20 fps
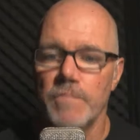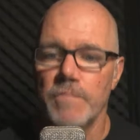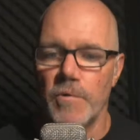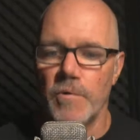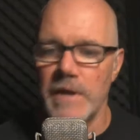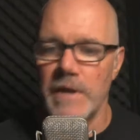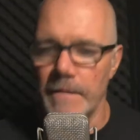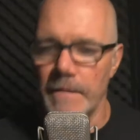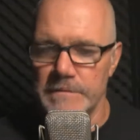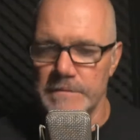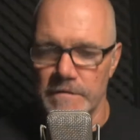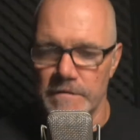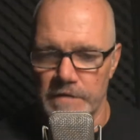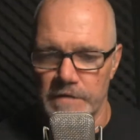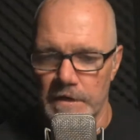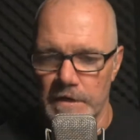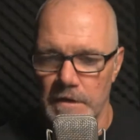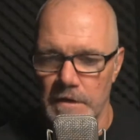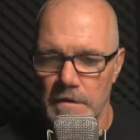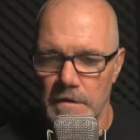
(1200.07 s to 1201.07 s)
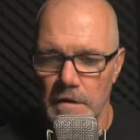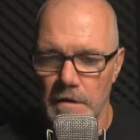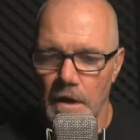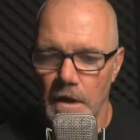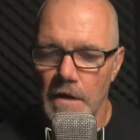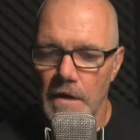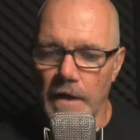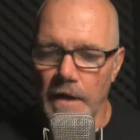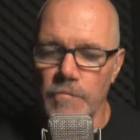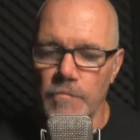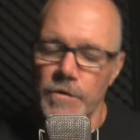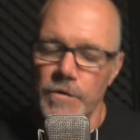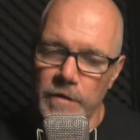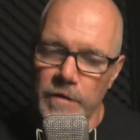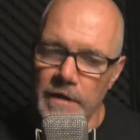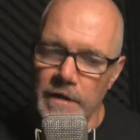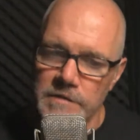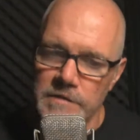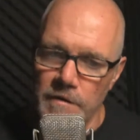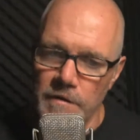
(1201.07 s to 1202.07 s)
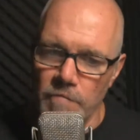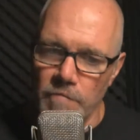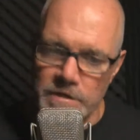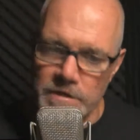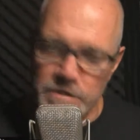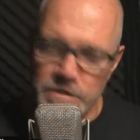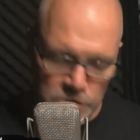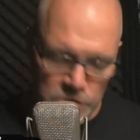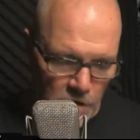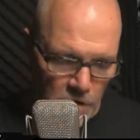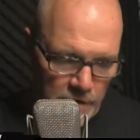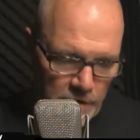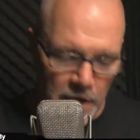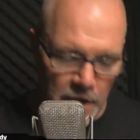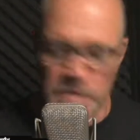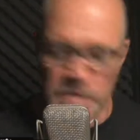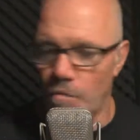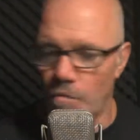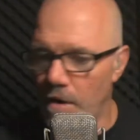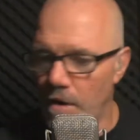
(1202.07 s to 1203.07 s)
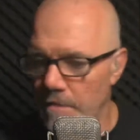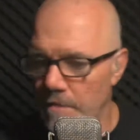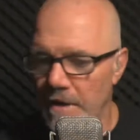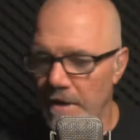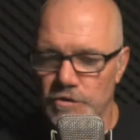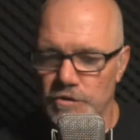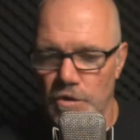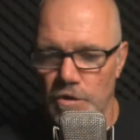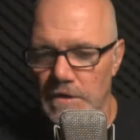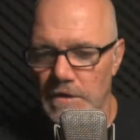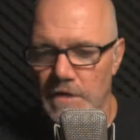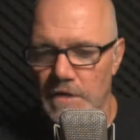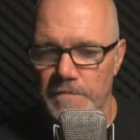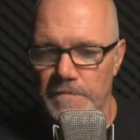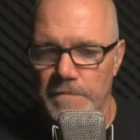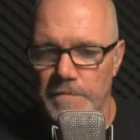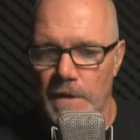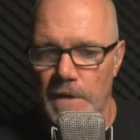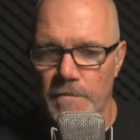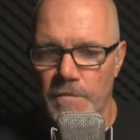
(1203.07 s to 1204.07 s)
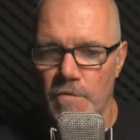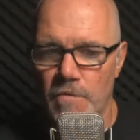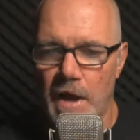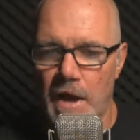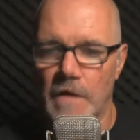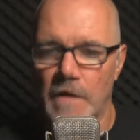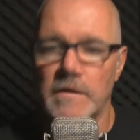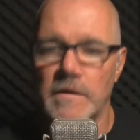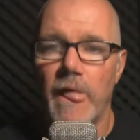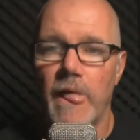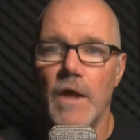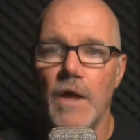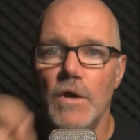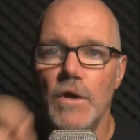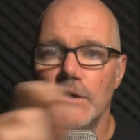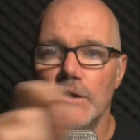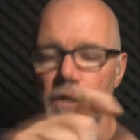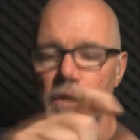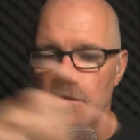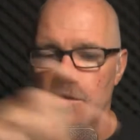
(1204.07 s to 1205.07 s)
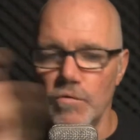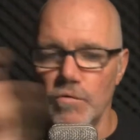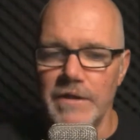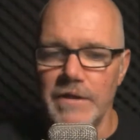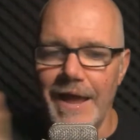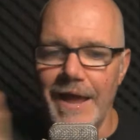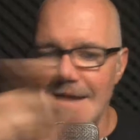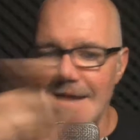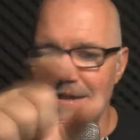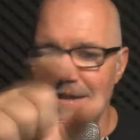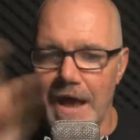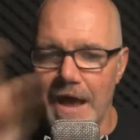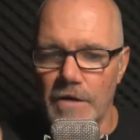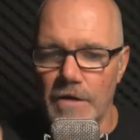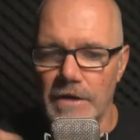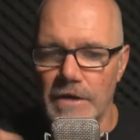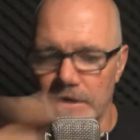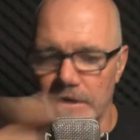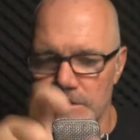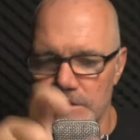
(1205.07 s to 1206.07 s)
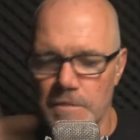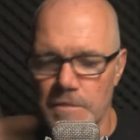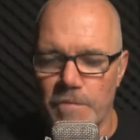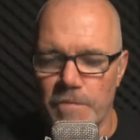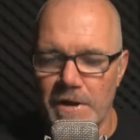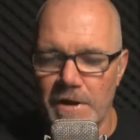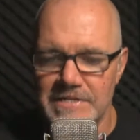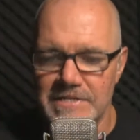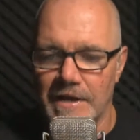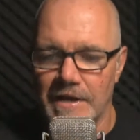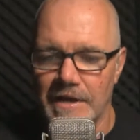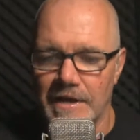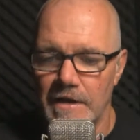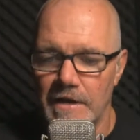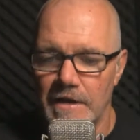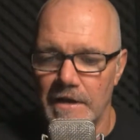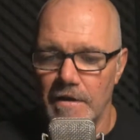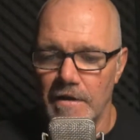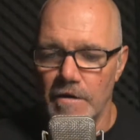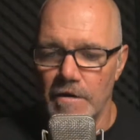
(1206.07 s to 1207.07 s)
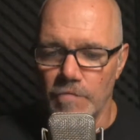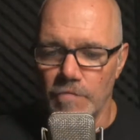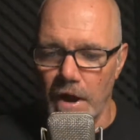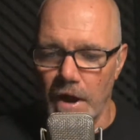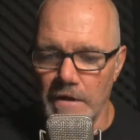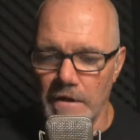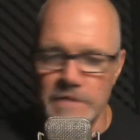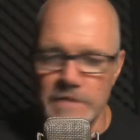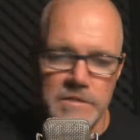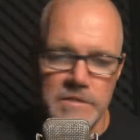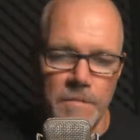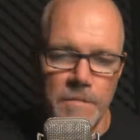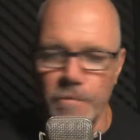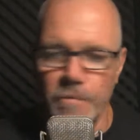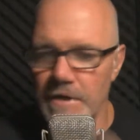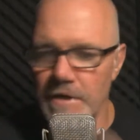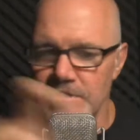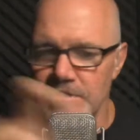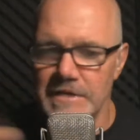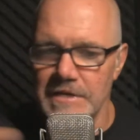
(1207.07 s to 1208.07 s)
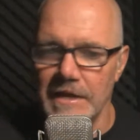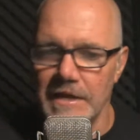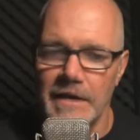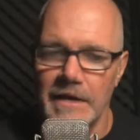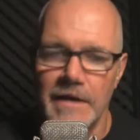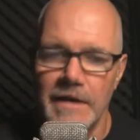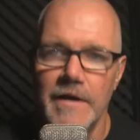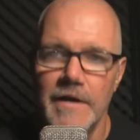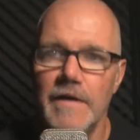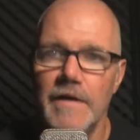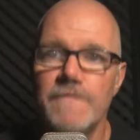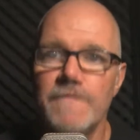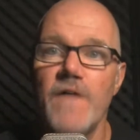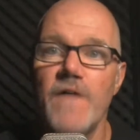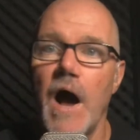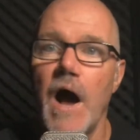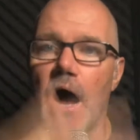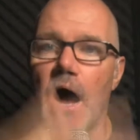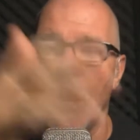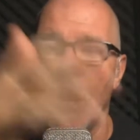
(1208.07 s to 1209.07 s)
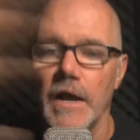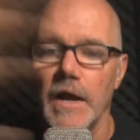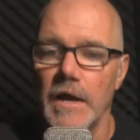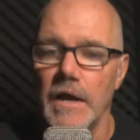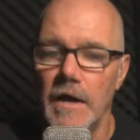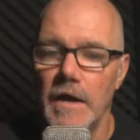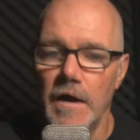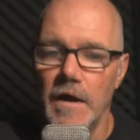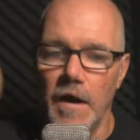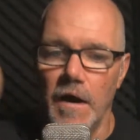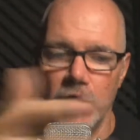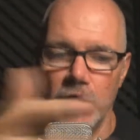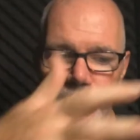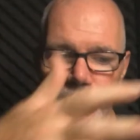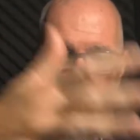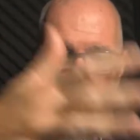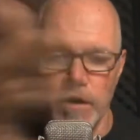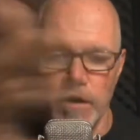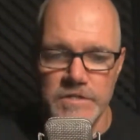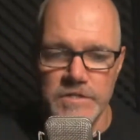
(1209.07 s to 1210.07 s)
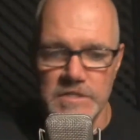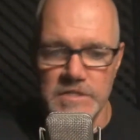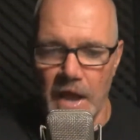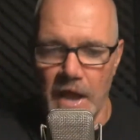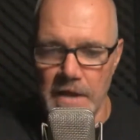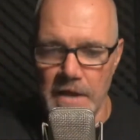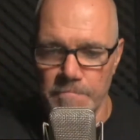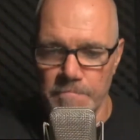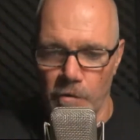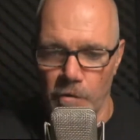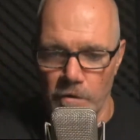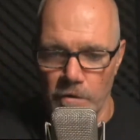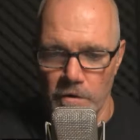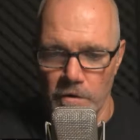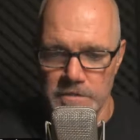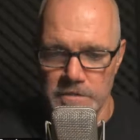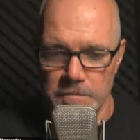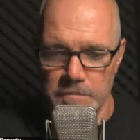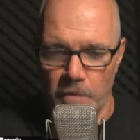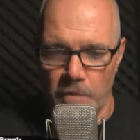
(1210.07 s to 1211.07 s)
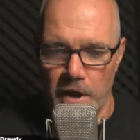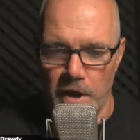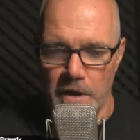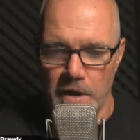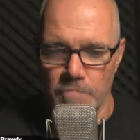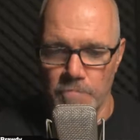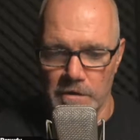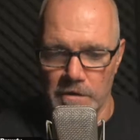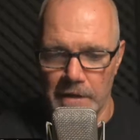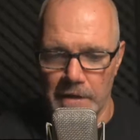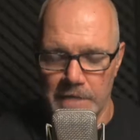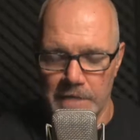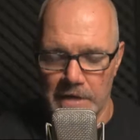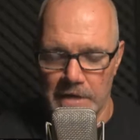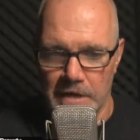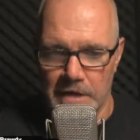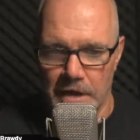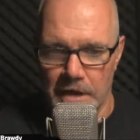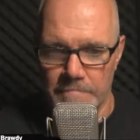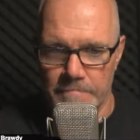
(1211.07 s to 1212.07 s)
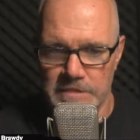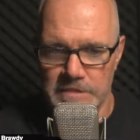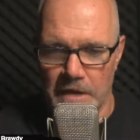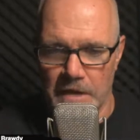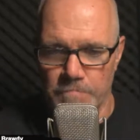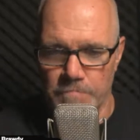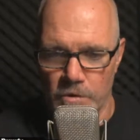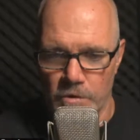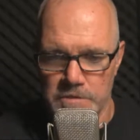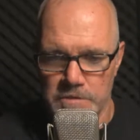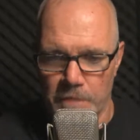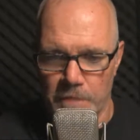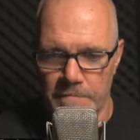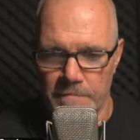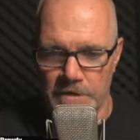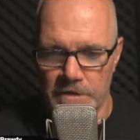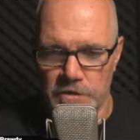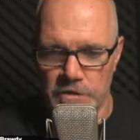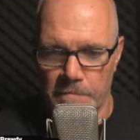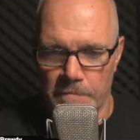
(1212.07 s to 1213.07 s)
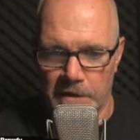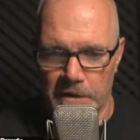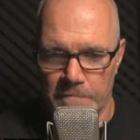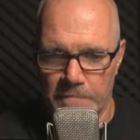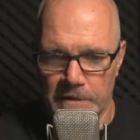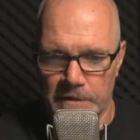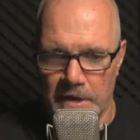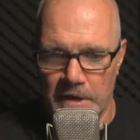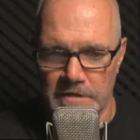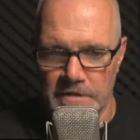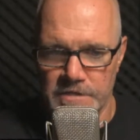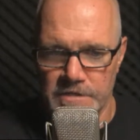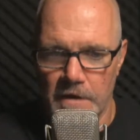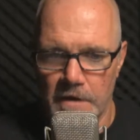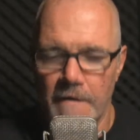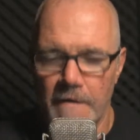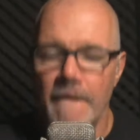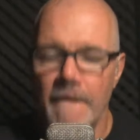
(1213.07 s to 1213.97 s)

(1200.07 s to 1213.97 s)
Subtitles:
preemptively? Like when you get to the restaurant and you want to make sure none of them come around, can you lay down like a suppressing, right? A suppressing fog of our skateboard spray, mortalup.com, skateboard spray. Make sure you pick up a case.